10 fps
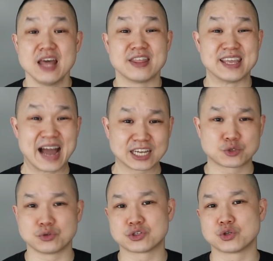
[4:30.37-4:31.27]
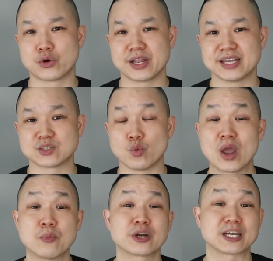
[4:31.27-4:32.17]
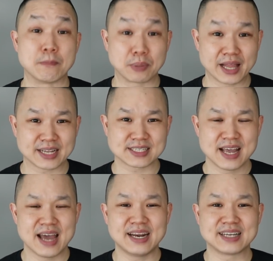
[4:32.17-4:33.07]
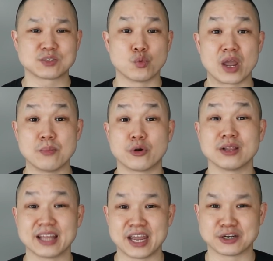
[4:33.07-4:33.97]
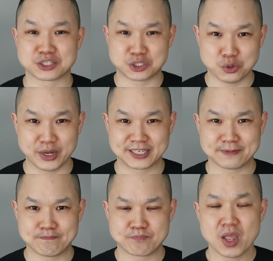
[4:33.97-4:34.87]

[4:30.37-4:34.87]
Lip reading: The actual story is way more complex and has way more layers to it.